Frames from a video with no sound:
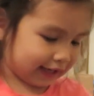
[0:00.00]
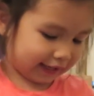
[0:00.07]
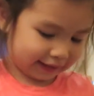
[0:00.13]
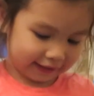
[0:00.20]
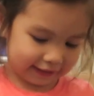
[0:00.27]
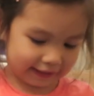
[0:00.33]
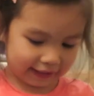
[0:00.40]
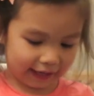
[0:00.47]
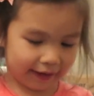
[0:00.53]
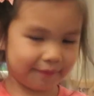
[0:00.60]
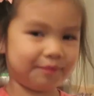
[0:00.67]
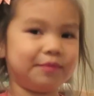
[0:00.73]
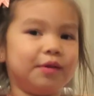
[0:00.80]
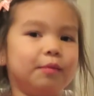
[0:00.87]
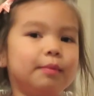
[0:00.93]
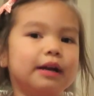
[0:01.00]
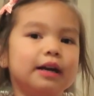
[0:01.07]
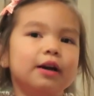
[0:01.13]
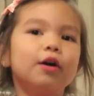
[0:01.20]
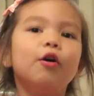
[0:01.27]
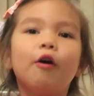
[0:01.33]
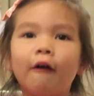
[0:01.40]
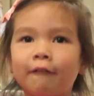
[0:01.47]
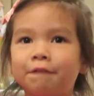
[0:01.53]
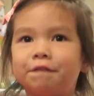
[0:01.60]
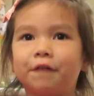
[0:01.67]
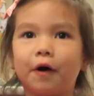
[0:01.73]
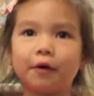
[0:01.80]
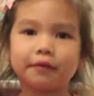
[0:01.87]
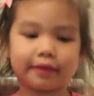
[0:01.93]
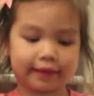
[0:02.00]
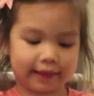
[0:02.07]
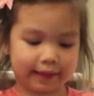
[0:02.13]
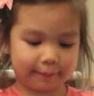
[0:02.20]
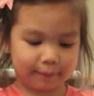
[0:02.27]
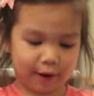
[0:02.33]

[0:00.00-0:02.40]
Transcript: I got to the random who floats the